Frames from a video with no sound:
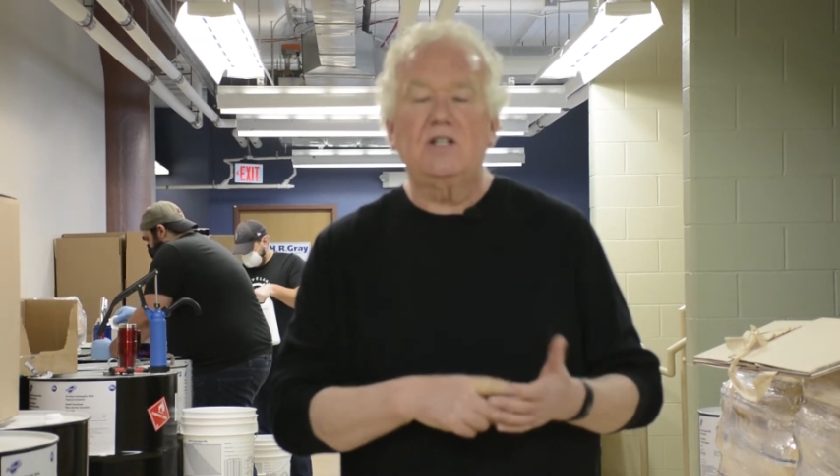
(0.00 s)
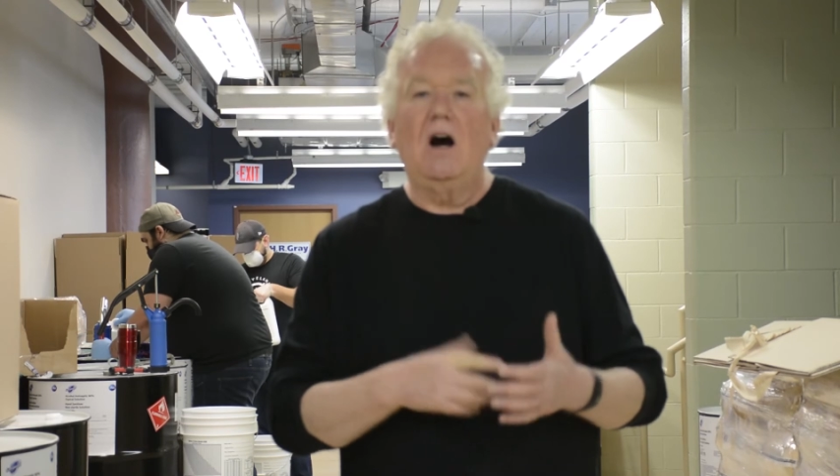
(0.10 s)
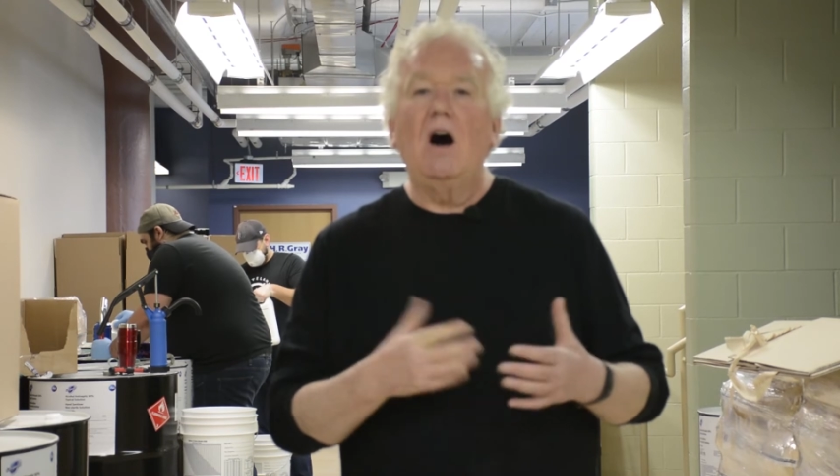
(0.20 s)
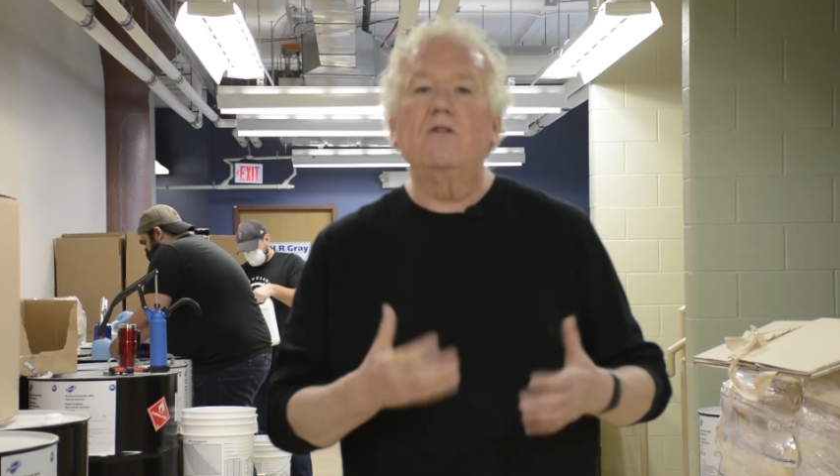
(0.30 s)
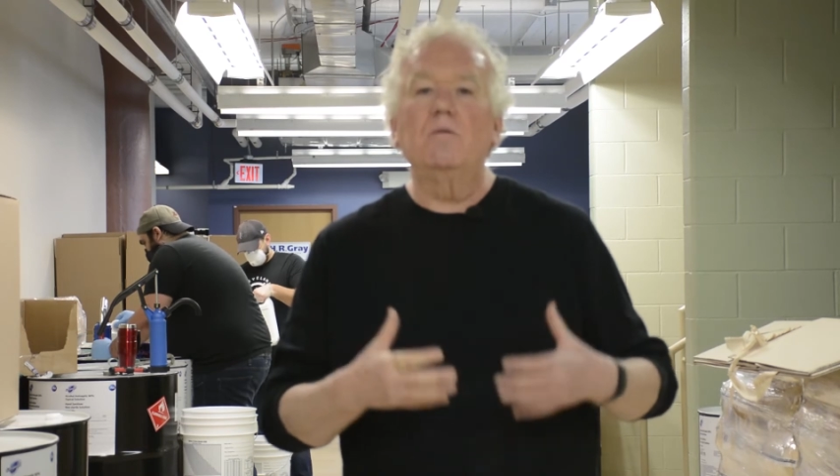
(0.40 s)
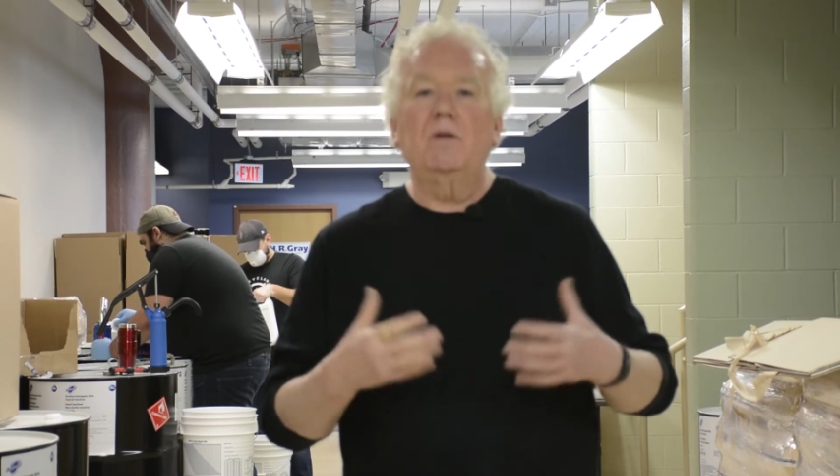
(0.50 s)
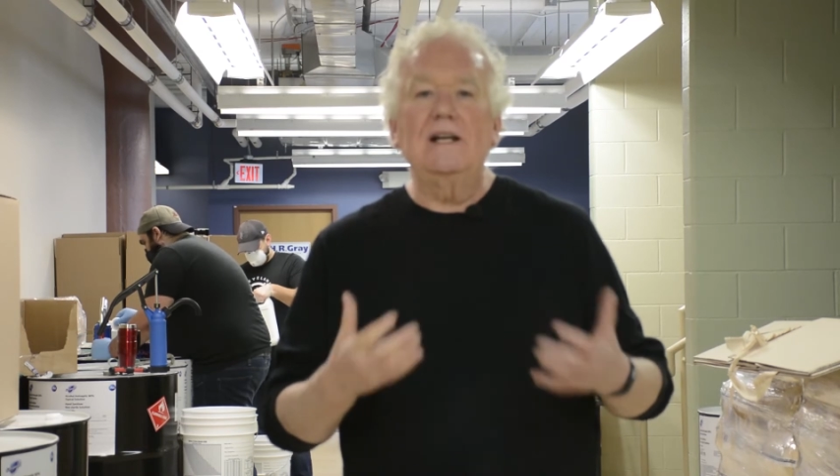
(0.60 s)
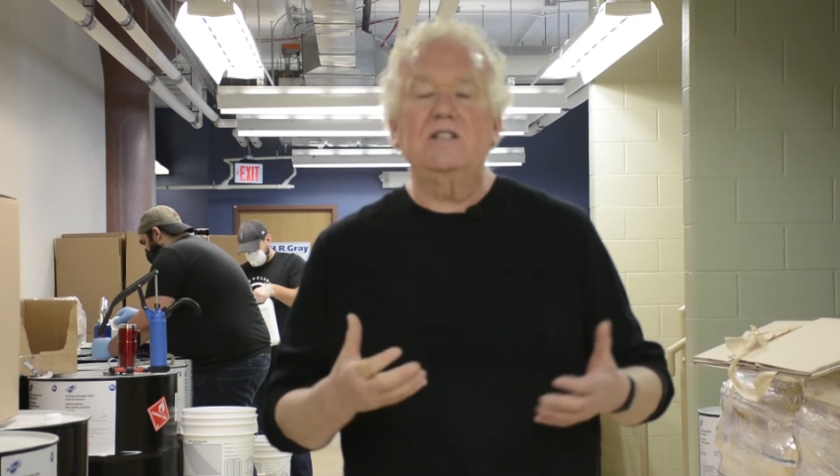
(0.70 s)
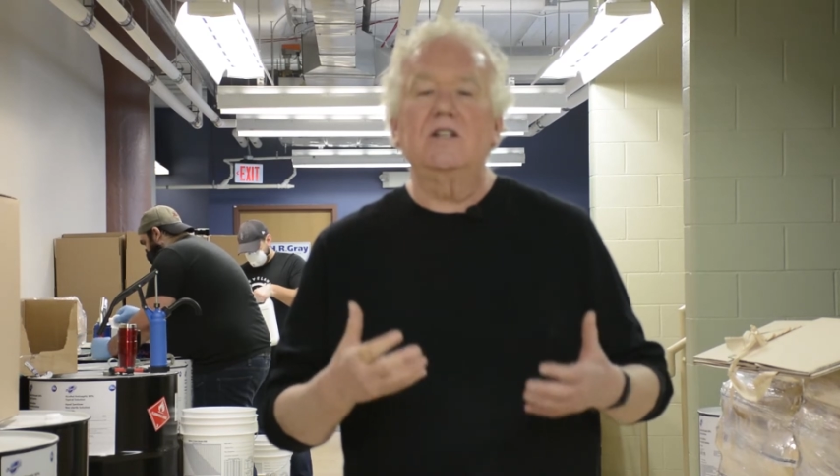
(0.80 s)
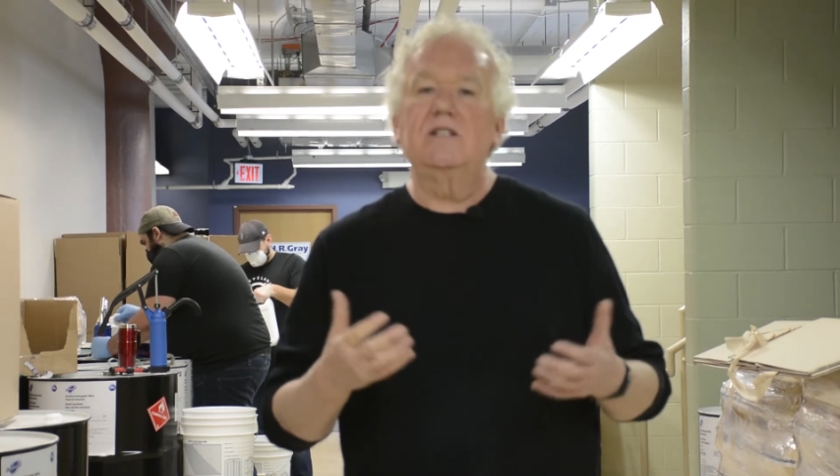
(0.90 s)
to other
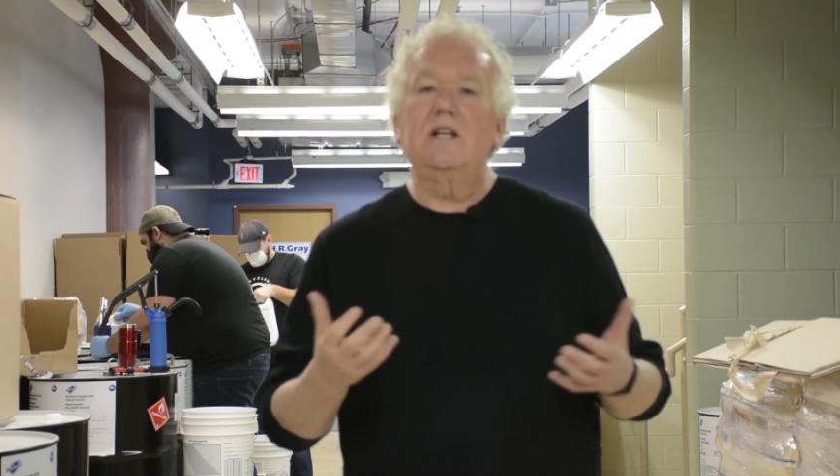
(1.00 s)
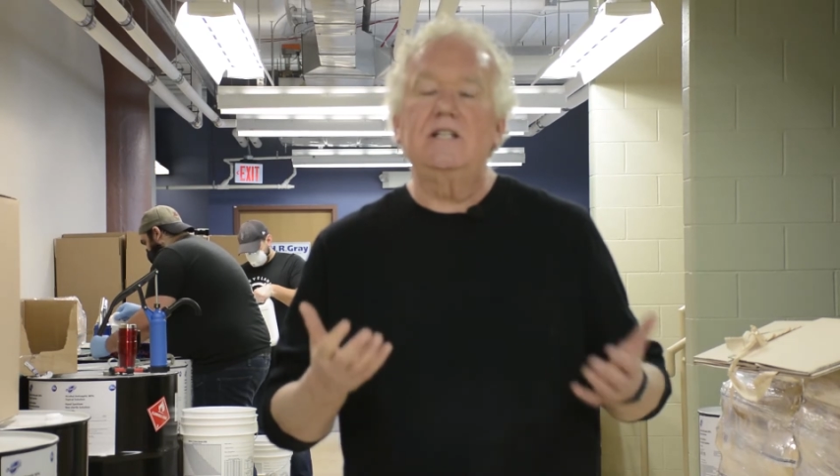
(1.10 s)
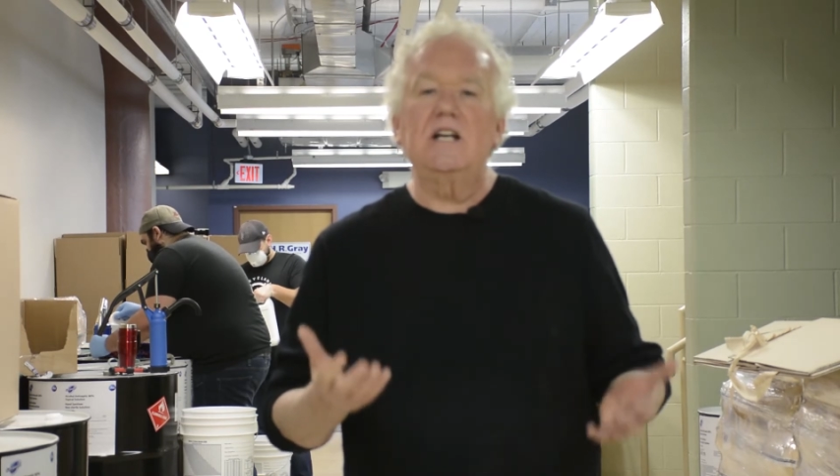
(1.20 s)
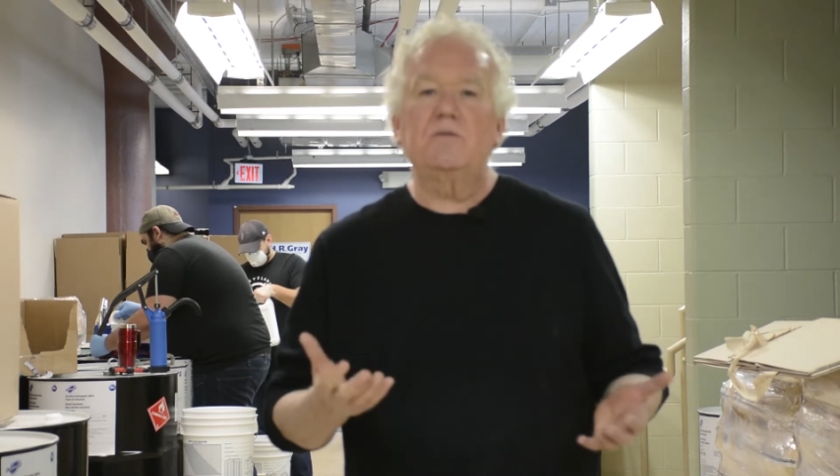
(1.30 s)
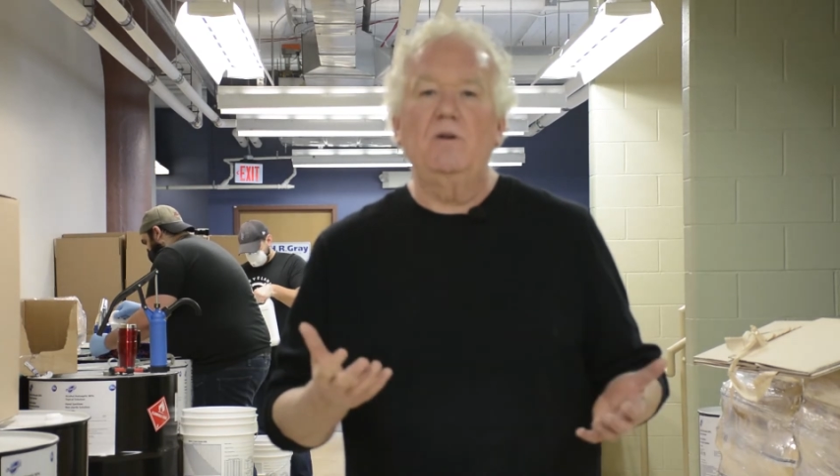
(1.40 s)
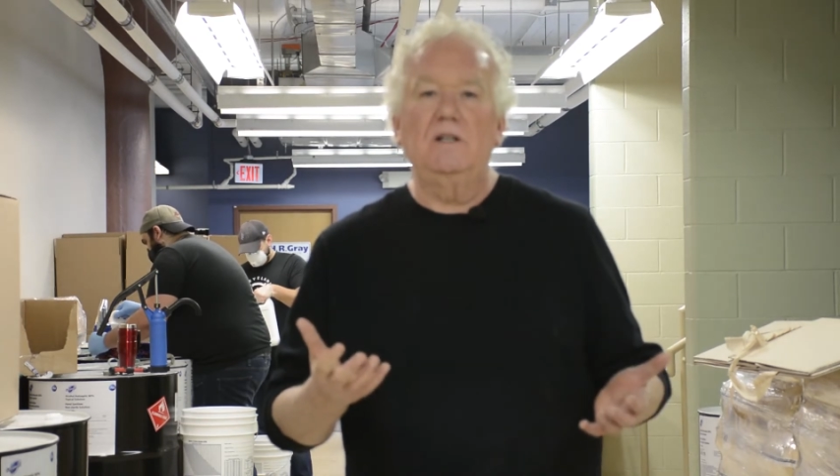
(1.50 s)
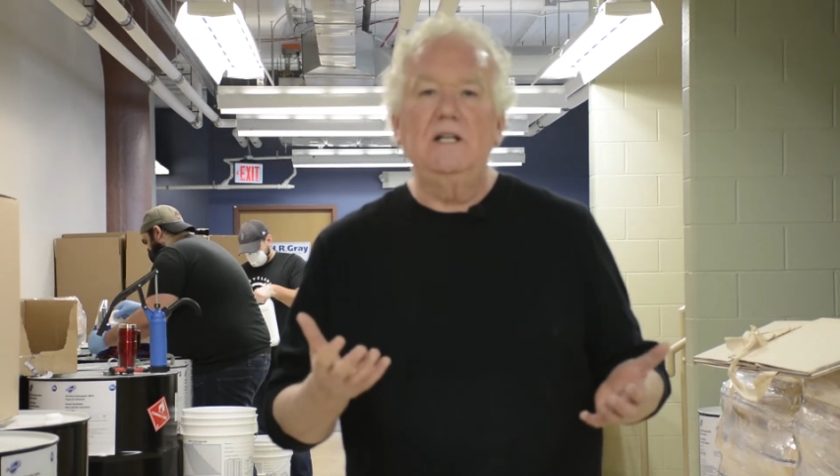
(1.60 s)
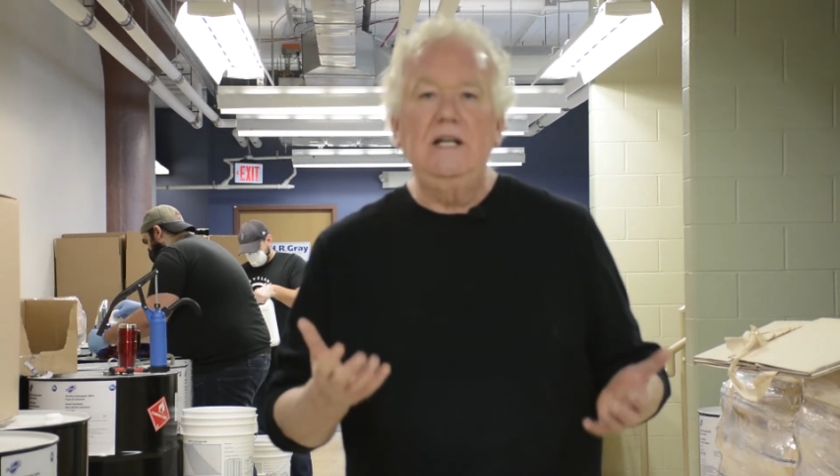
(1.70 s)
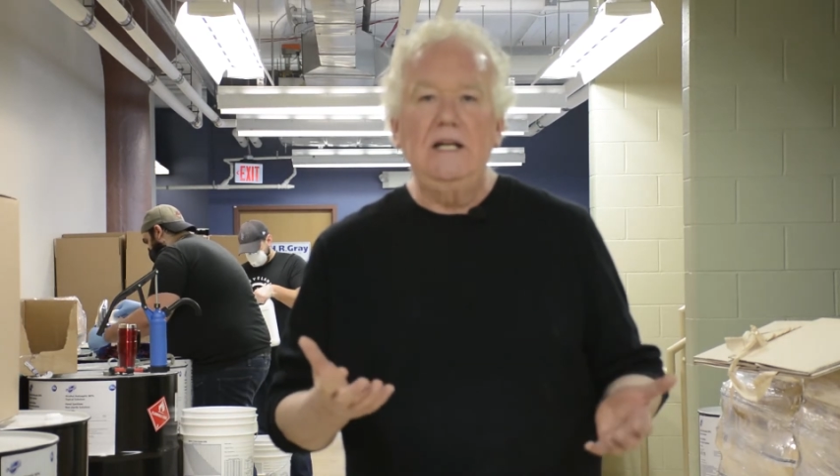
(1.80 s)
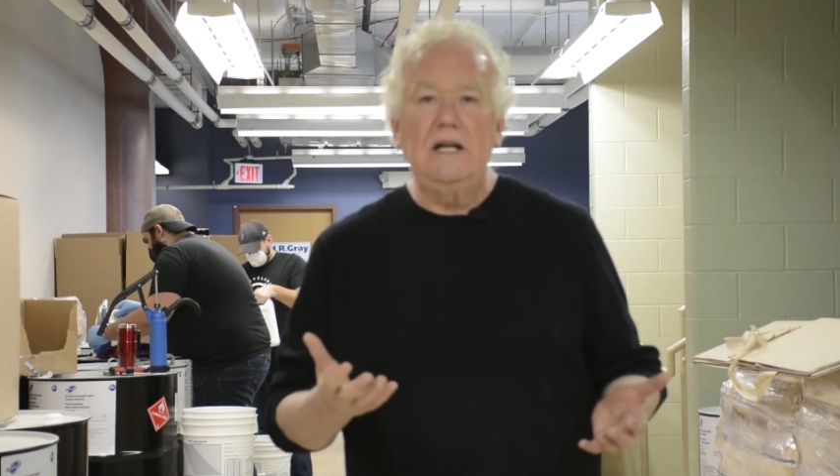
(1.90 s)
places that desperately
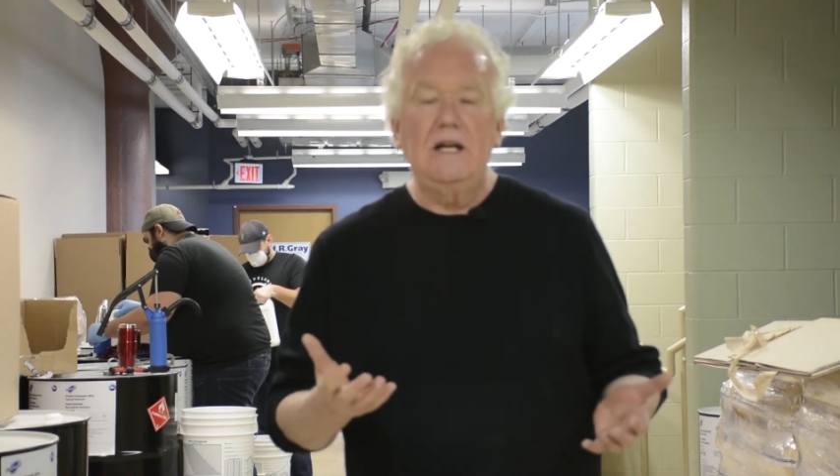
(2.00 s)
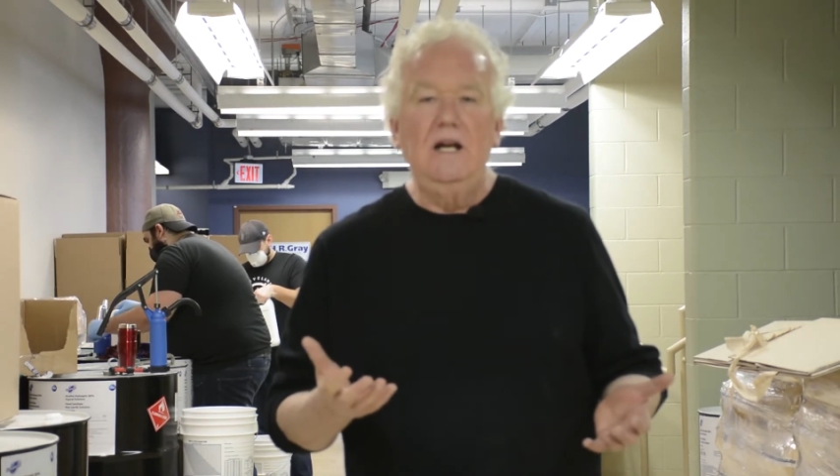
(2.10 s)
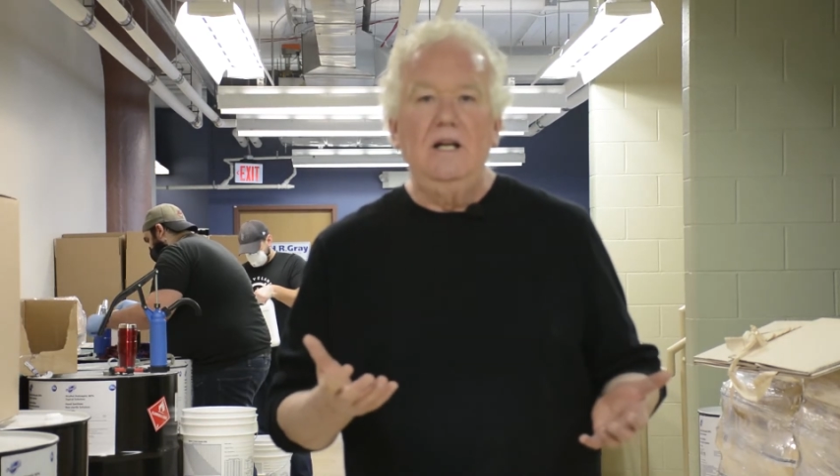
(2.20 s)
need it.